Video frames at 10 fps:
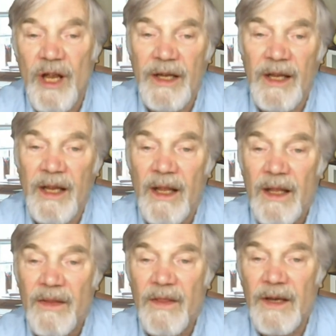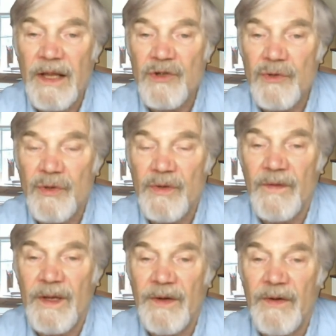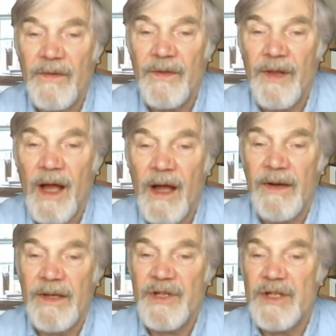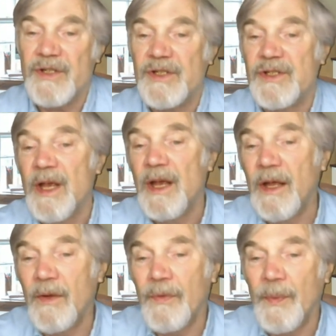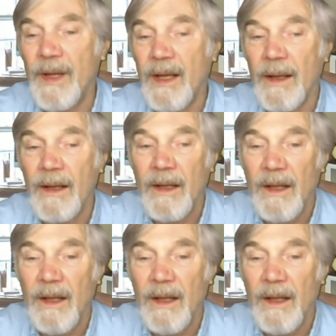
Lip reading: Jani, the national convener of the RSS's health wing,